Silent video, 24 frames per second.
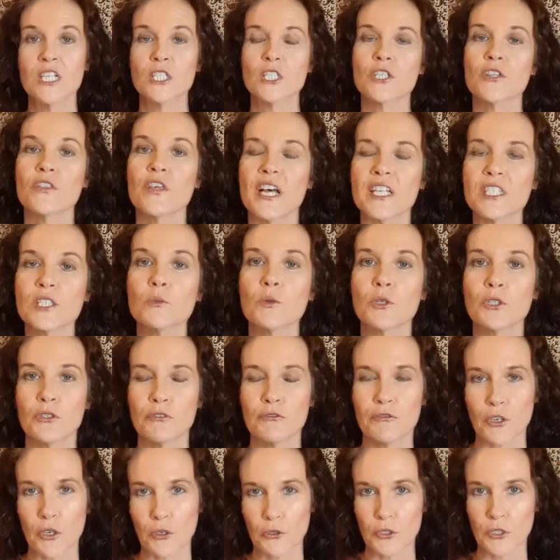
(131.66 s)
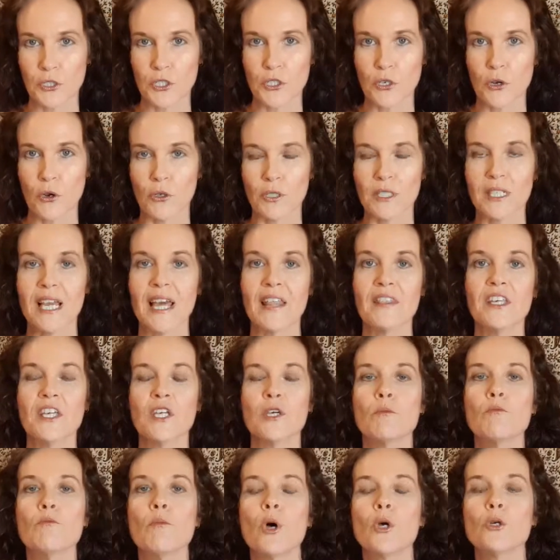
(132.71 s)
So that's what you focus on, the
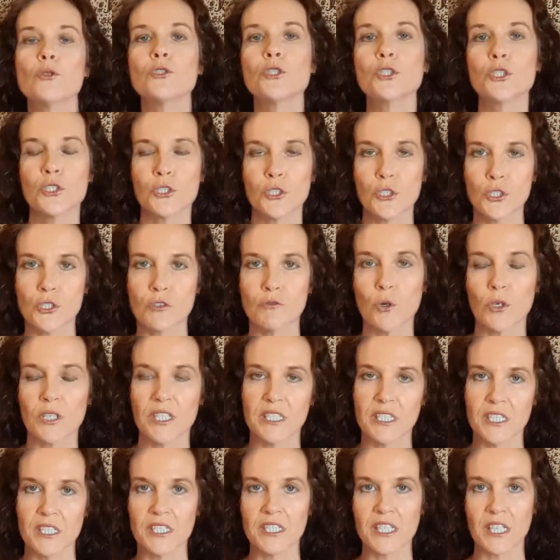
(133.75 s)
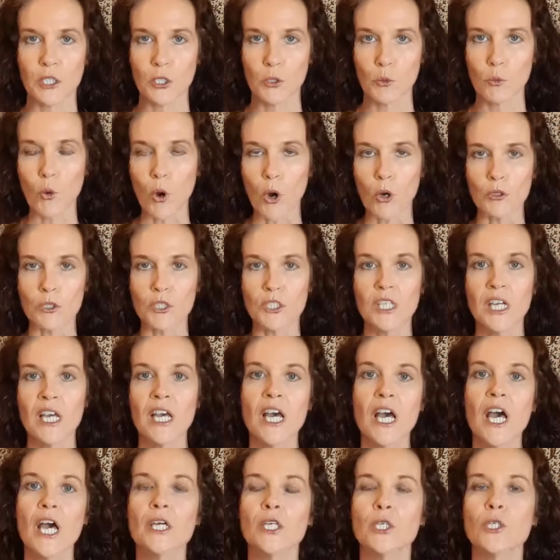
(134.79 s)
emotions of what it is that you want.
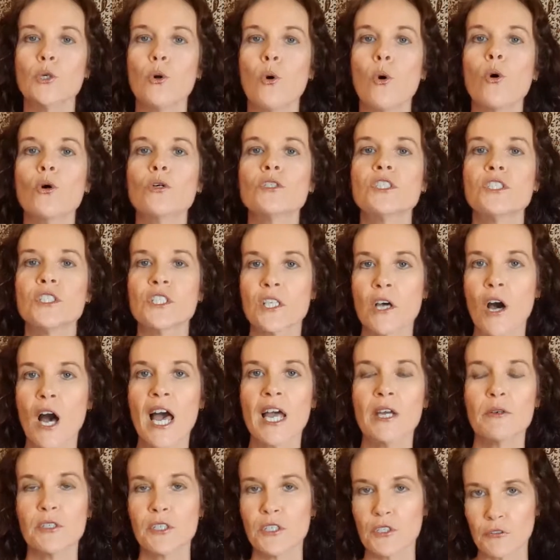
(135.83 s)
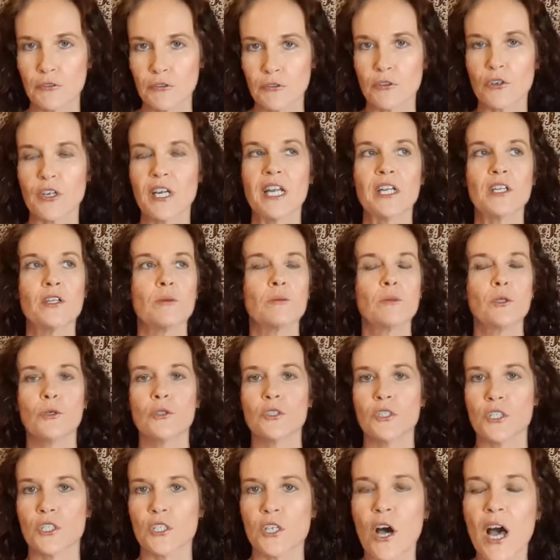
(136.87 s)
Your desire is the freedom, your
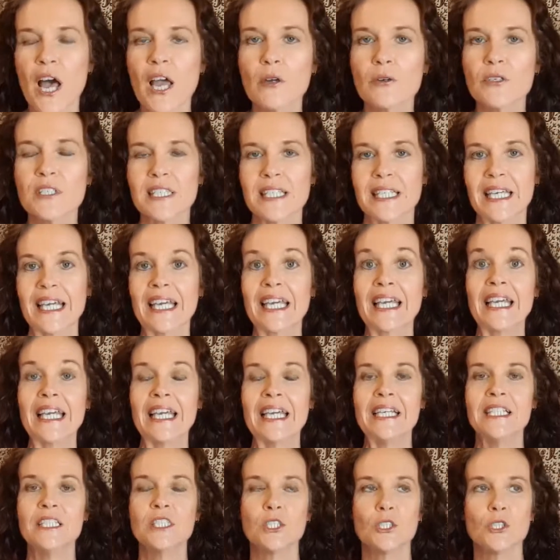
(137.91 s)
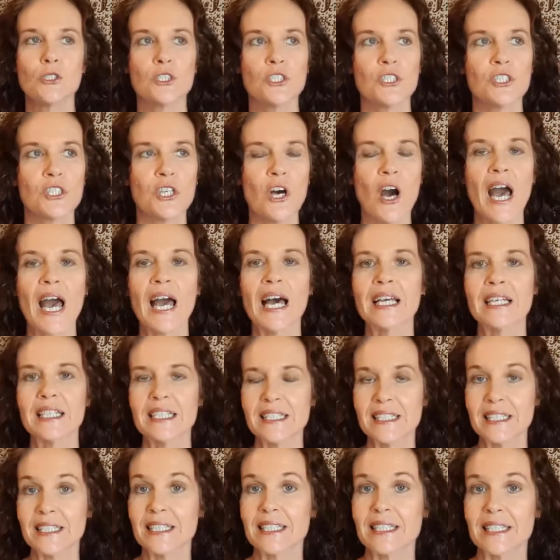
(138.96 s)
desire is the ease, your desire
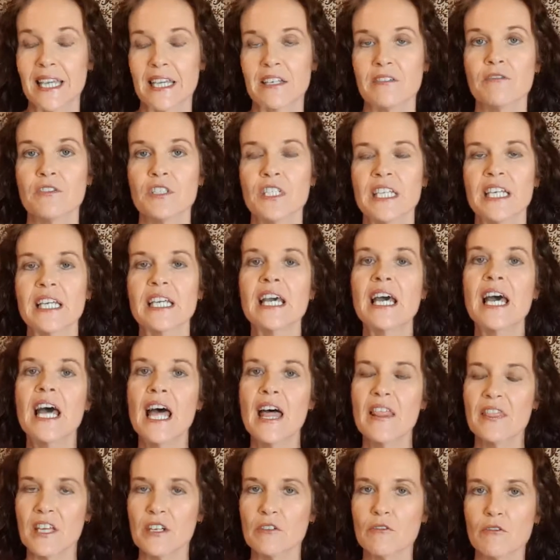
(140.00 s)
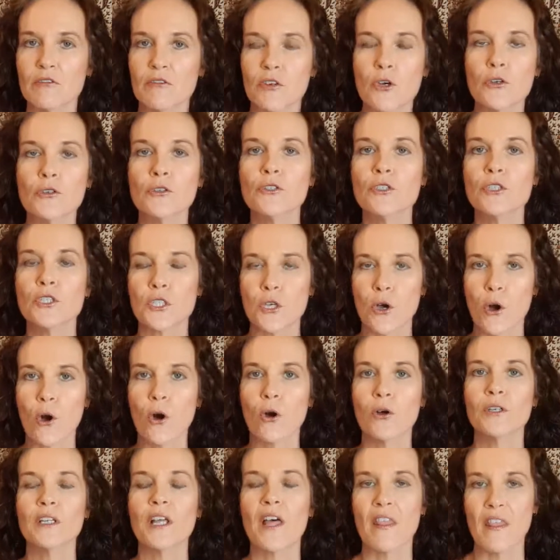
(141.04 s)
is the safety. Then focus
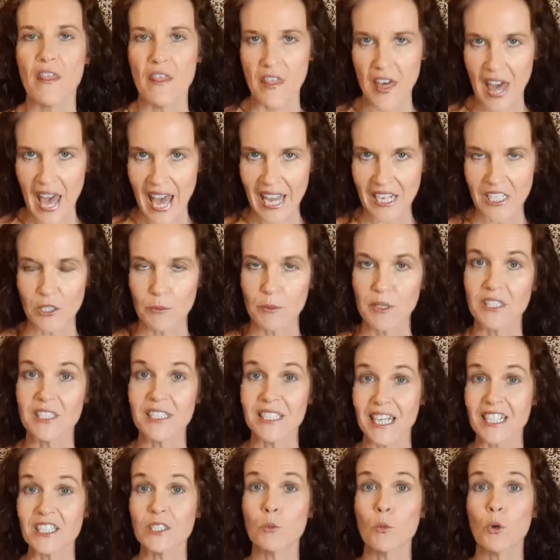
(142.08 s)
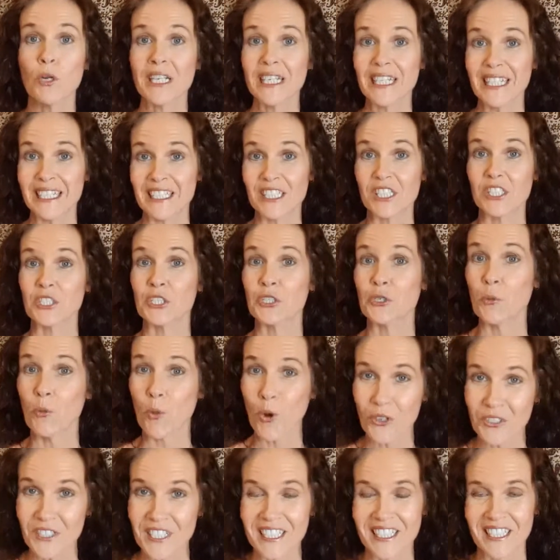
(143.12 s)
on that, because that's what it is that you're
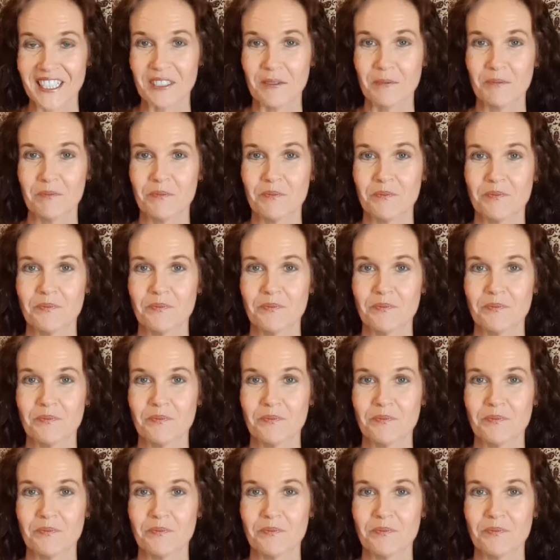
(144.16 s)
wanting.